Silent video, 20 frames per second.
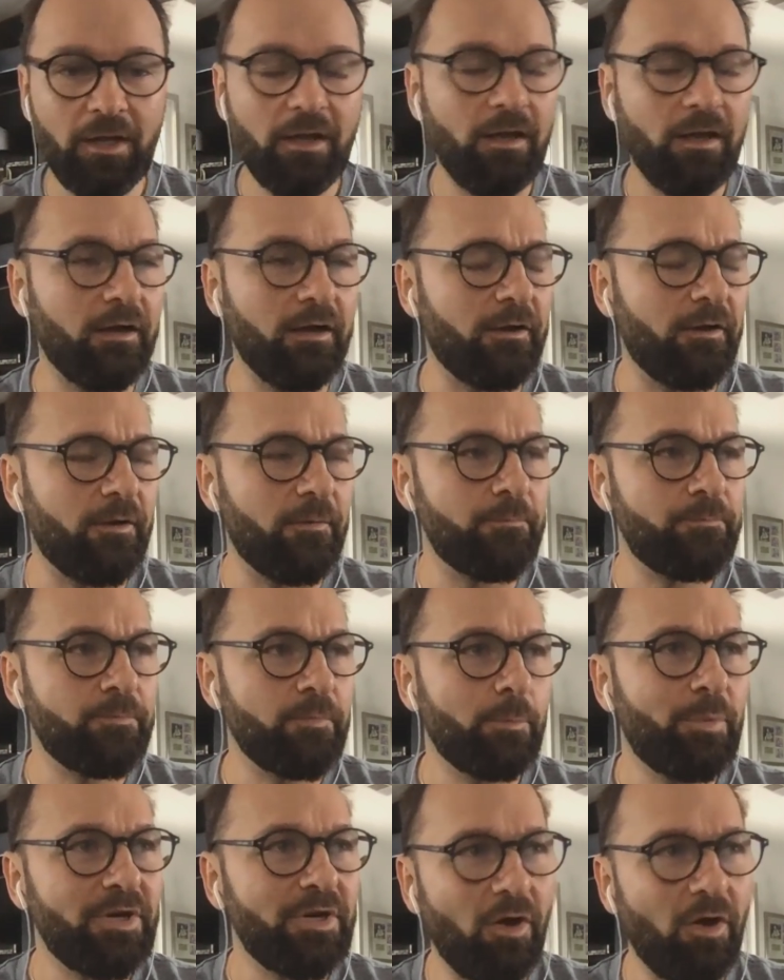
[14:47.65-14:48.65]
Um,
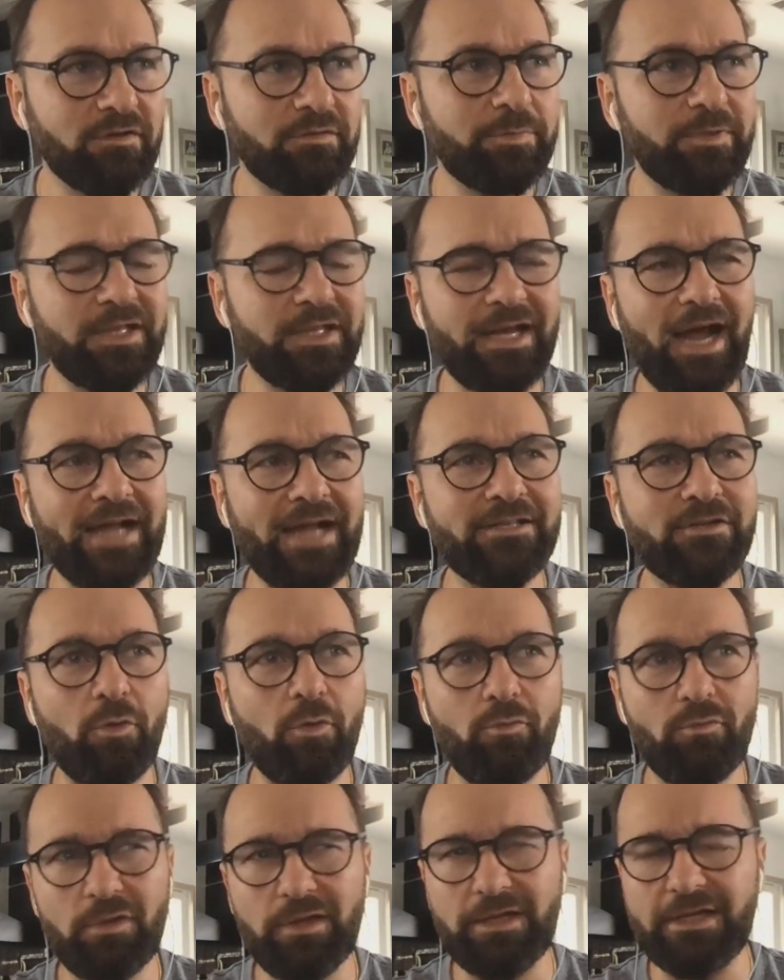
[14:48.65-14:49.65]
but ultimately, like, I don't
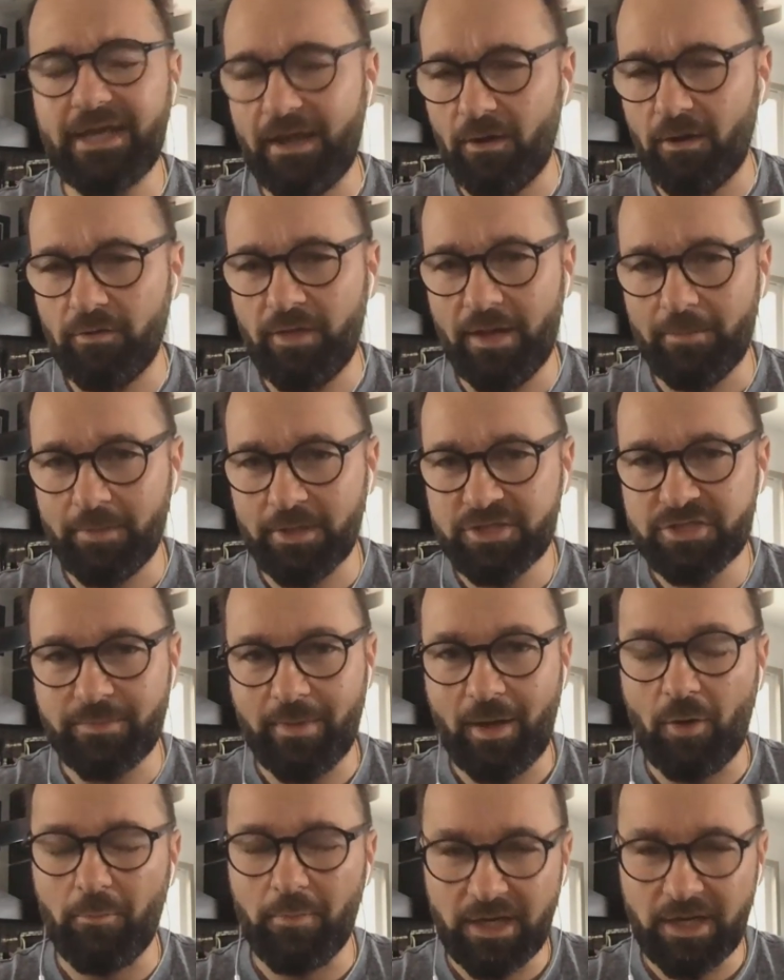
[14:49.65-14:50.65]
really care that much
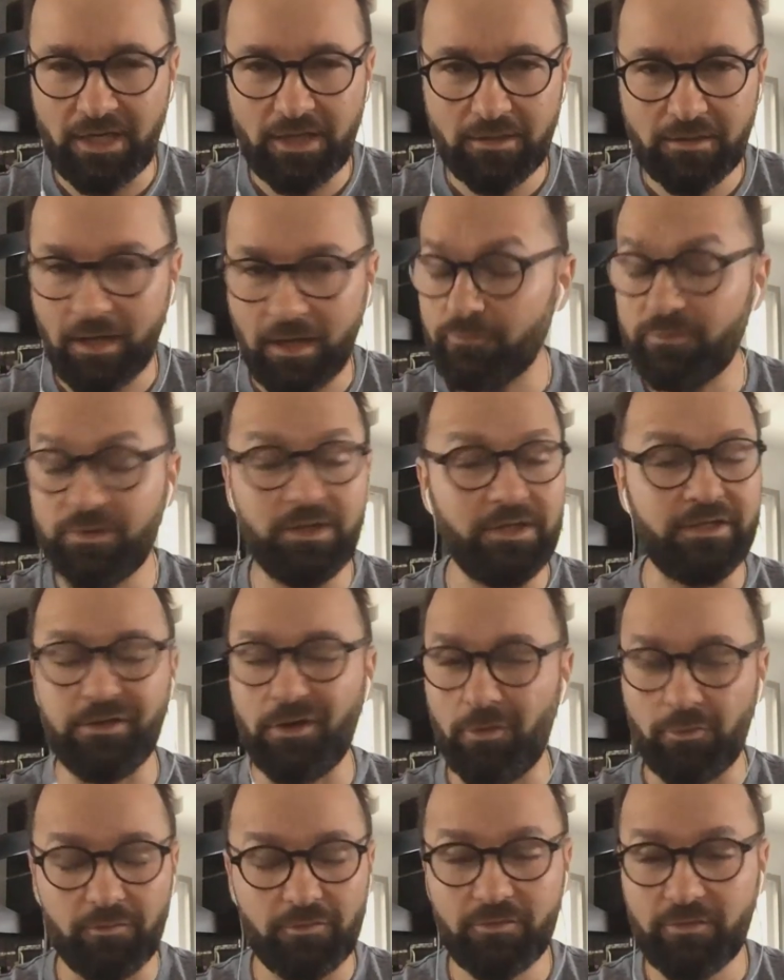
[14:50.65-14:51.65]
about money. I really
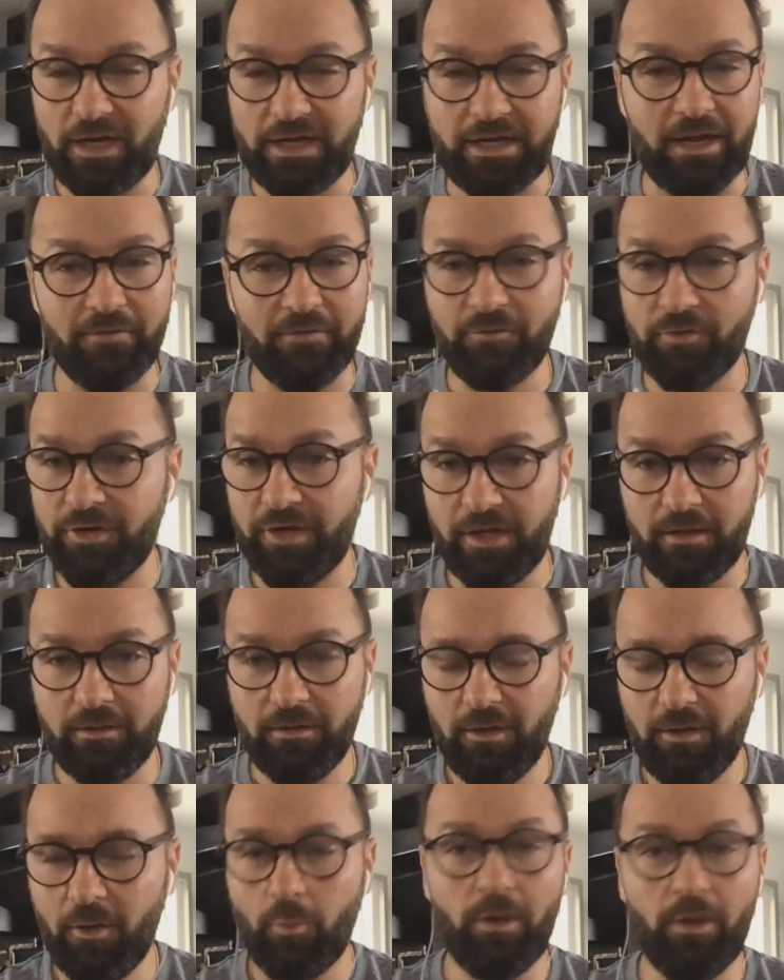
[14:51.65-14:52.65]
don't. I never did.
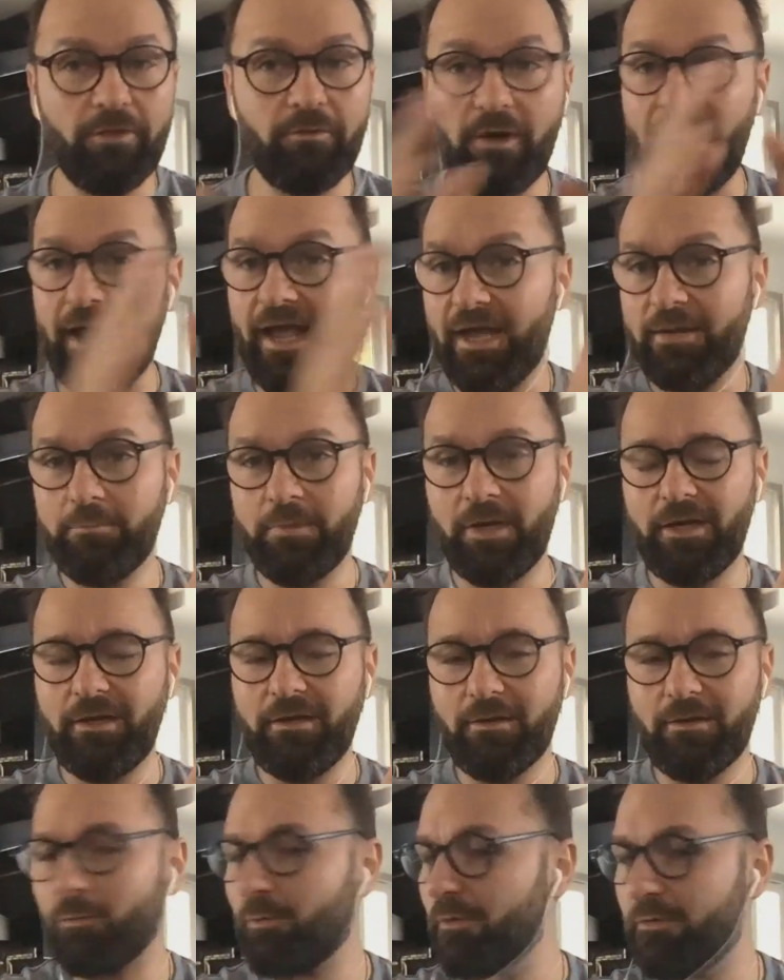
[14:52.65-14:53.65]
Whether I had money
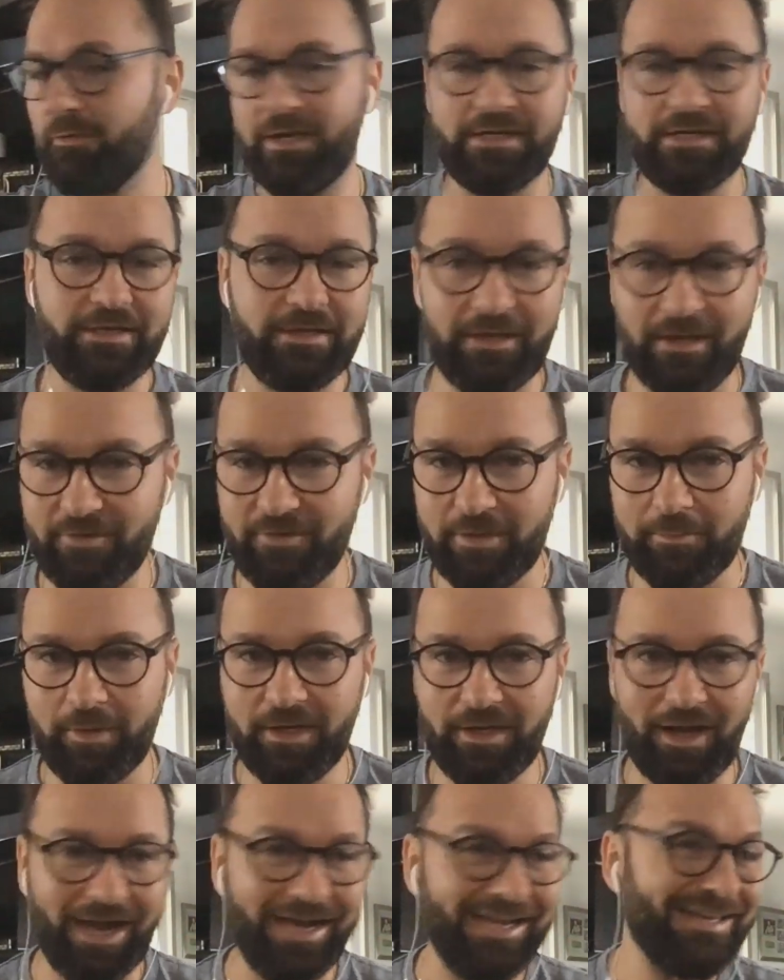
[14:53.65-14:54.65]
or whether I didn't have any
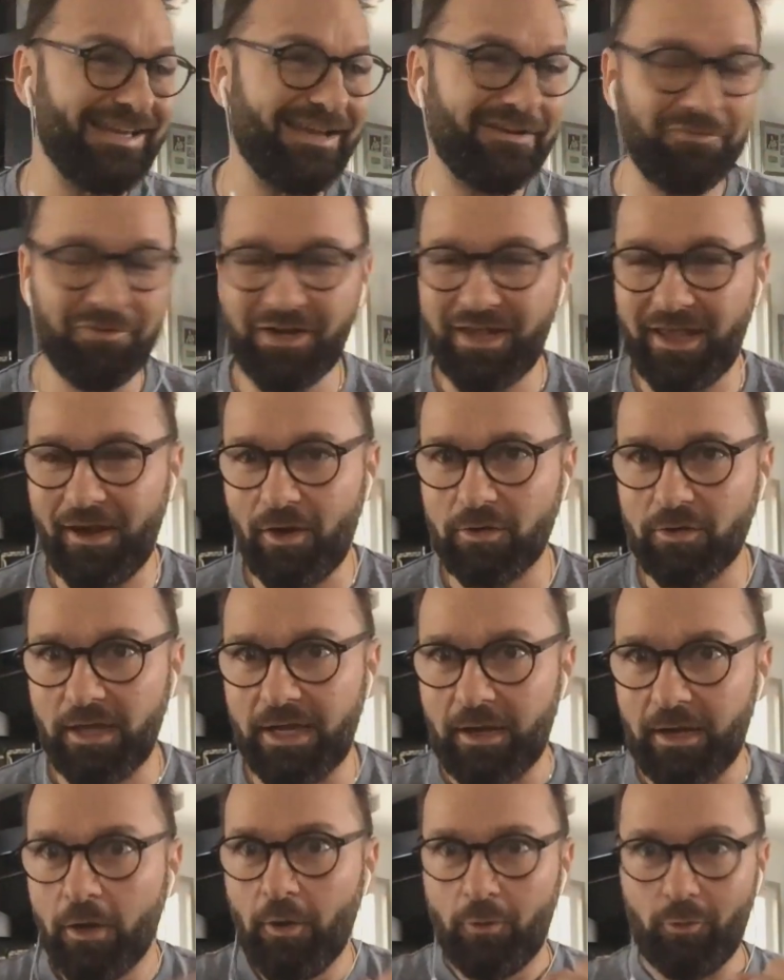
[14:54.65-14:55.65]
money, I never cared,
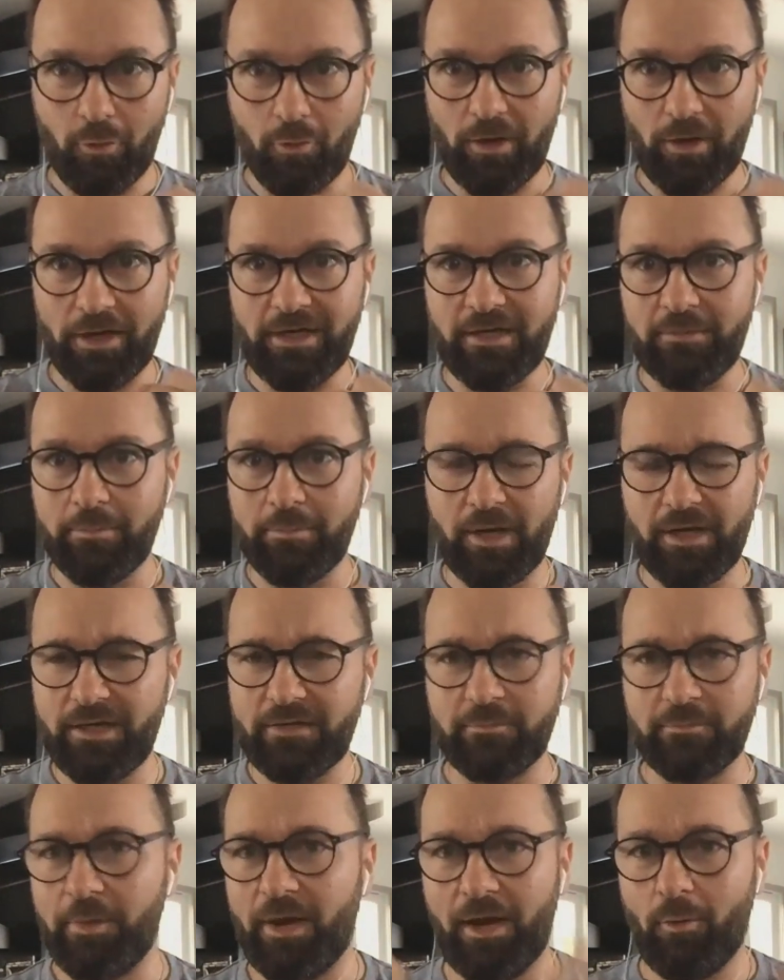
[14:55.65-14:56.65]
like, oh, I need money to
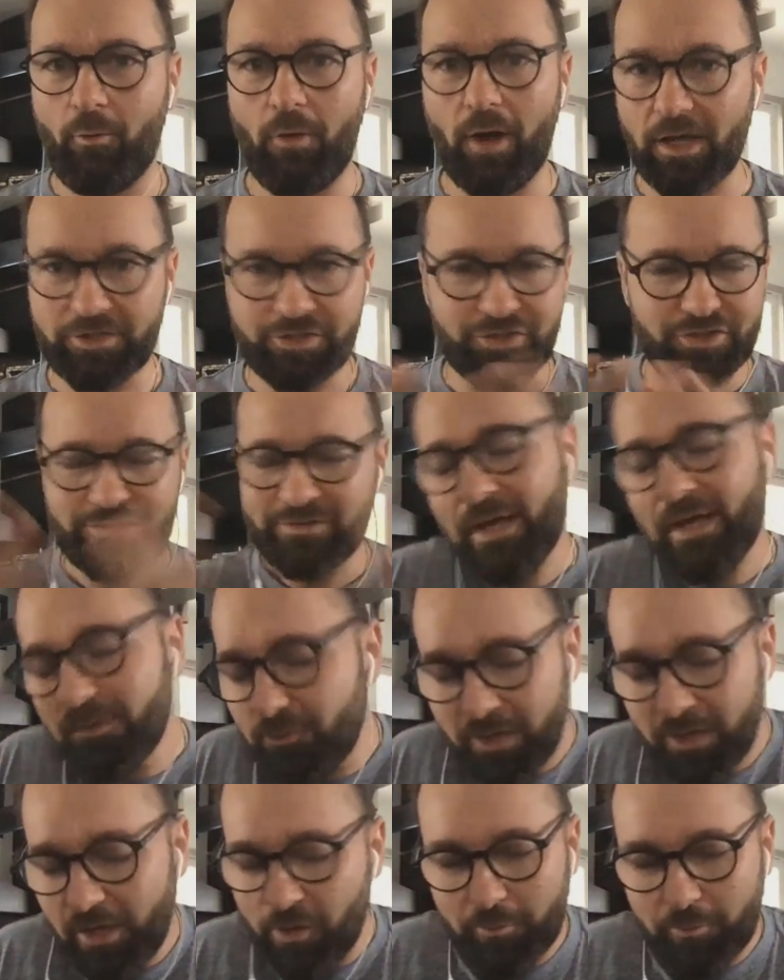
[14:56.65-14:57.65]
buy a watch. I don't
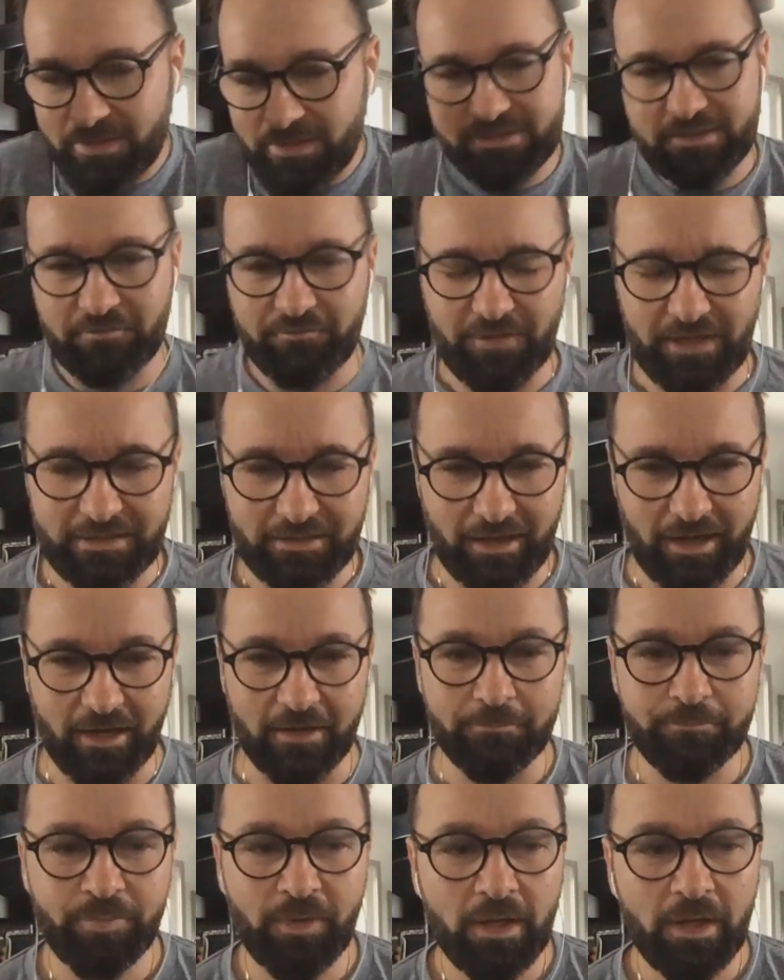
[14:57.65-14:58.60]
care about stuff like that.